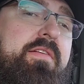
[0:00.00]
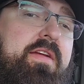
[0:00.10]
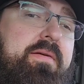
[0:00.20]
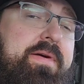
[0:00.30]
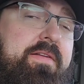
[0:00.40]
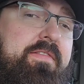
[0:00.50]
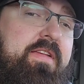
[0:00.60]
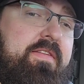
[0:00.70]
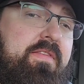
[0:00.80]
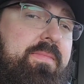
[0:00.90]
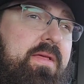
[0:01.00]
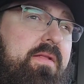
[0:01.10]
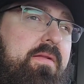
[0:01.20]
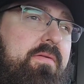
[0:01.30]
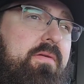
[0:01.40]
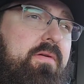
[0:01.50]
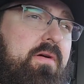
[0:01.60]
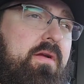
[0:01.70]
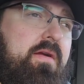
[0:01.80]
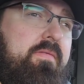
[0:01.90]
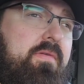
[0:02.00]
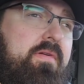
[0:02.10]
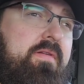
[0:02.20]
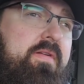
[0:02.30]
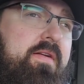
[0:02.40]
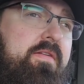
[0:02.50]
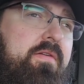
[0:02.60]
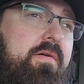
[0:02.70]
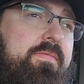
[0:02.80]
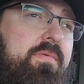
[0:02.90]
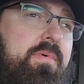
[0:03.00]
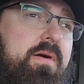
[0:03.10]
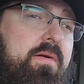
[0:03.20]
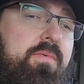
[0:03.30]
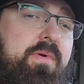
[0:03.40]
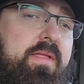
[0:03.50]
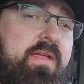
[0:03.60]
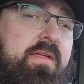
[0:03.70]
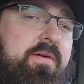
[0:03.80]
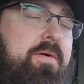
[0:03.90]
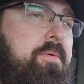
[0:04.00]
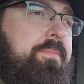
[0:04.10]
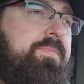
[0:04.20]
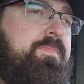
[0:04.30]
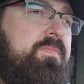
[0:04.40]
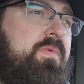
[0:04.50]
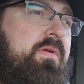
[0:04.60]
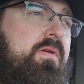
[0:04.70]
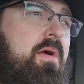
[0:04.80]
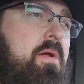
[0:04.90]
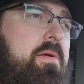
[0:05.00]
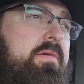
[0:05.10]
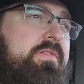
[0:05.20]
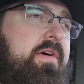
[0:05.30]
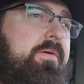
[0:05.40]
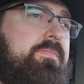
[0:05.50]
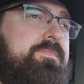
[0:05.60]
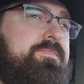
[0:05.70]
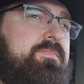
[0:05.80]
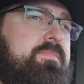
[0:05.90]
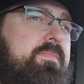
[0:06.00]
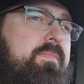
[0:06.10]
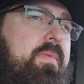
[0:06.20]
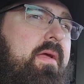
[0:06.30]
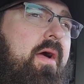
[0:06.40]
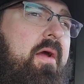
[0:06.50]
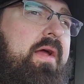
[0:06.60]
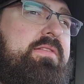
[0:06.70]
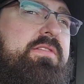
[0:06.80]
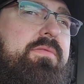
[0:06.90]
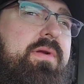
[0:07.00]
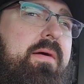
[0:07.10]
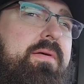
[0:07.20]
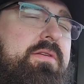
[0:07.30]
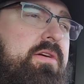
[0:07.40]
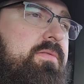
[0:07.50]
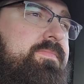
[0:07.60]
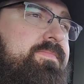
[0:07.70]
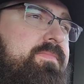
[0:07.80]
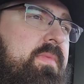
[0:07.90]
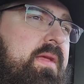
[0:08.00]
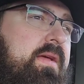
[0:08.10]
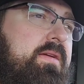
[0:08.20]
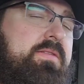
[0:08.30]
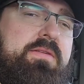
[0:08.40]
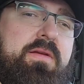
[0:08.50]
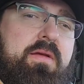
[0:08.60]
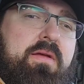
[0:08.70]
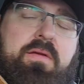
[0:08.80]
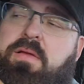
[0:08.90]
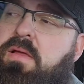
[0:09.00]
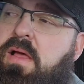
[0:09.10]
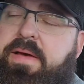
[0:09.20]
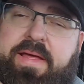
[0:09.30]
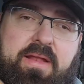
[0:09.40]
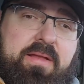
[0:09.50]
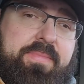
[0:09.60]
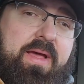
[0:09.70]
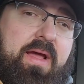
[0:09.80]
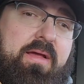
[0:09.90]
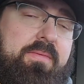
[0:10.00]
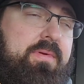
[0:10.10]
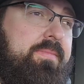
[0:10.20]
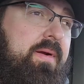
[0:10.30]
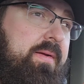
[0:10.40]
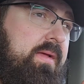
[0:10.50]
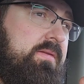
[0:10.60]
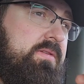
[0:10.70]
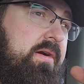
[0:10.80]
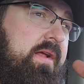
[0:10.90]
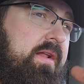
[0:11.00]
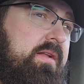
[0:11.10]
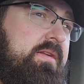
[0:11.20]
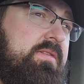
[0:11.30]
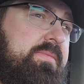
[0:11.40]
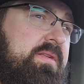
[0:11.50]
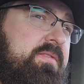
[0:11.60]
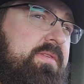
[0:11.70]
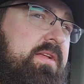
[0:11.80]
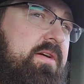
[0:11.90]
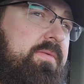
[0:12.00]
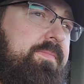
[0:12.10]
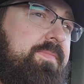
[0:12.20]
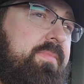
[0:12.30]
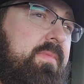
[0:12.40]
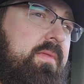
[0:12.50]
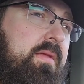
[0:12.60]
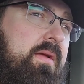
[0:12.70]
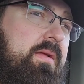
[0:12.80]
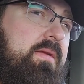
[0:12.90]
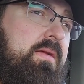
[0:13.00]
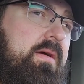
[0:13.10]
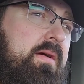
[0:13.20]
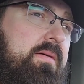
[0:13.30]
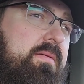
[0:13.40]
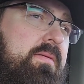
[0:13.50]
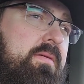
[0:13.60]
either they come out of safety meeting or everyone decided to show up for work, one or the other. So, all right. So what I'm going to do is I'll head in the back and I'm going to probably start editing some of this video. And uh,